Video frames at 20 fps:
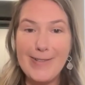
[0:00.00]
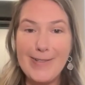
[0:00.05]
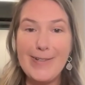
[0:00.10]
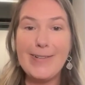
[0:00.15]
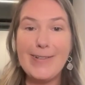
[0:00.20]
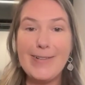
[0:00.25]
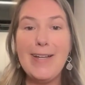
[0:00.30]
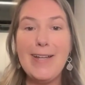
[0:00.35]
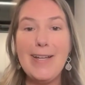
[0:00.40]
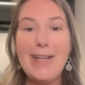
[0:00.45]

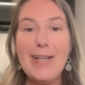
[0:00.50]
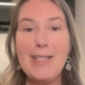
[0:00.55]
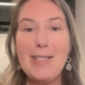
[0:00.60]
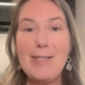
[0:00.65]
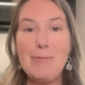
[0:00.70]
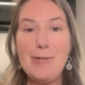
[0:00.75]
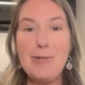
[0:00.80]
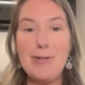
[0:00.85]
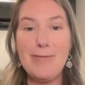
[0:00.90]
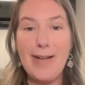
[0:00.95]
to
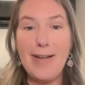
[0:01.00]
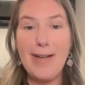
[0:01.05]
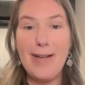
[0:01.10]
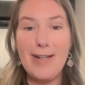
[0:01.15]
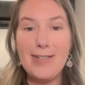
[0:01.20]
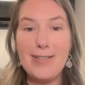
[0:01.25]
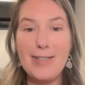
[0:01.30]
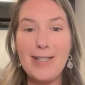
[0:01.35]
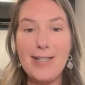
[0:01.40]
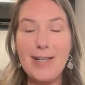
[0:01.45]
the
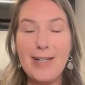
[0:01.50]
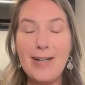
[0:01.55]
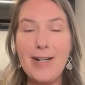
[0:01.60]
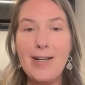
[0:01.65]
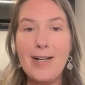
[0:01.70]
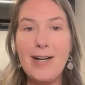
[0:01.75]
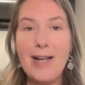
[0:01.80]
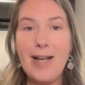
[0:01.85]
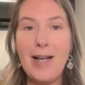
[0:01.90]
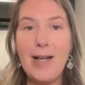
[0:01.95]
profession
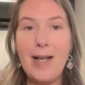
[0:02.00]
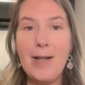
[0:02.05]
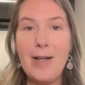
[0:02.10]
here.